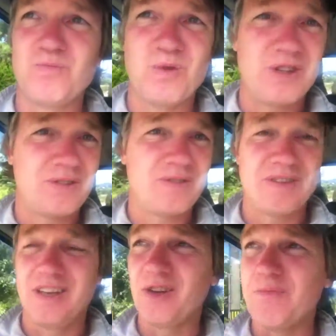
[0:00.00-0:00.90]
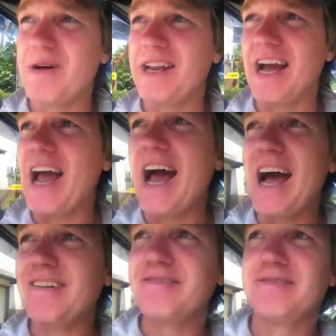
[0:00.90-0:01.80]
with the little money I
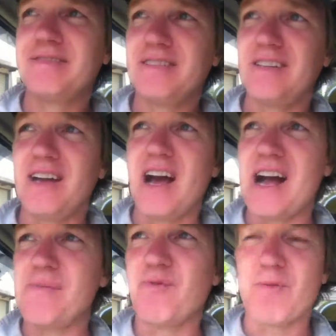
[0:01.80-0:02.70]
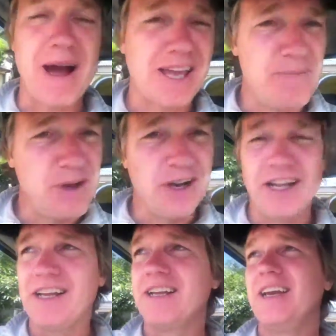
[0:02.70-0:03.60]
have for my
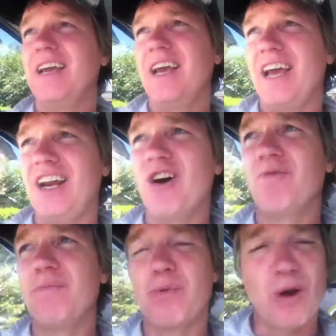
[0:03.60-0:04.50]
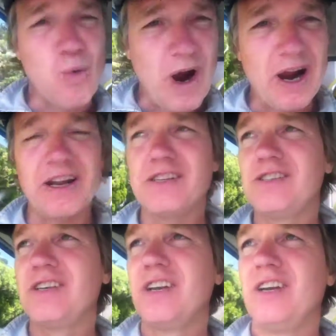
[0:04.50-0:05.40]
community, and hopefully bring
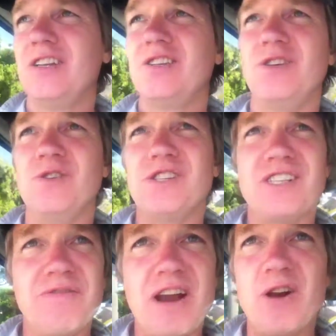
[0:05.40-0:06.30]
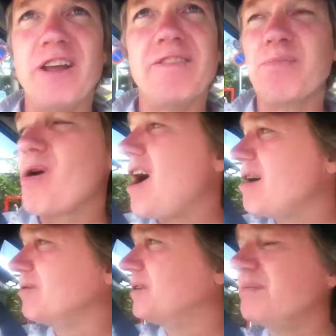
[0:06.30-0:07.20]
awareness to the severity of the
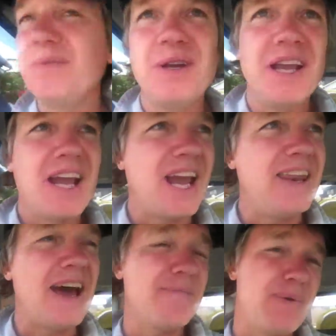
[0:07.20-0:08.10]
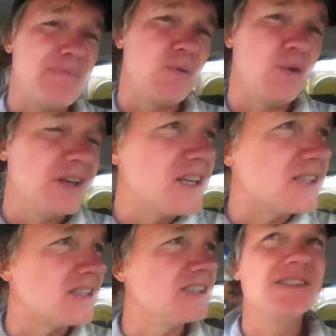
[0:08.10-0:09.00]
problem, and that people will
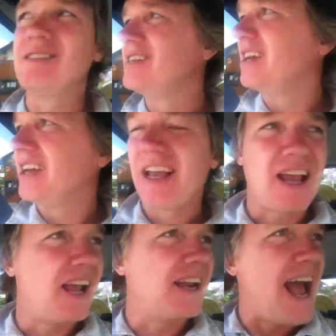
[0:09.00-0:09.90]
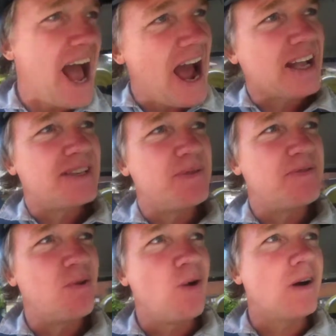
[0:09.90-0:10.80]
listen and act
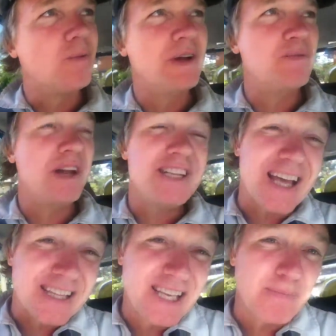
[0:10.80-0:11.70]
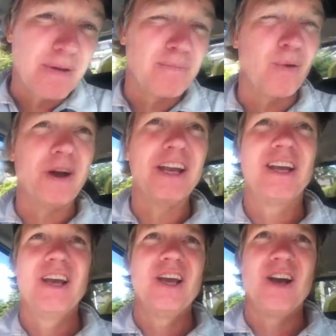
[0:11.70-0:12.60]
before we reach that tipping point
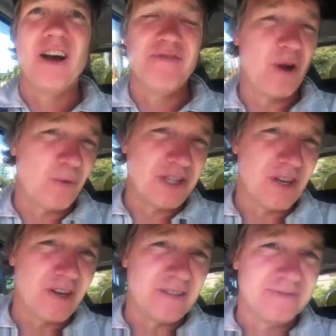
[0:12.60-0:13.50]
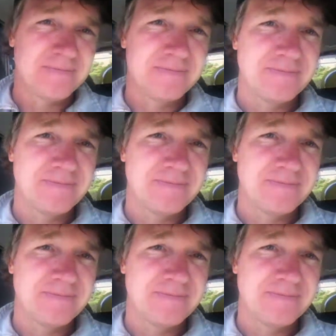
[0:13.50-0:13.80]
of no return.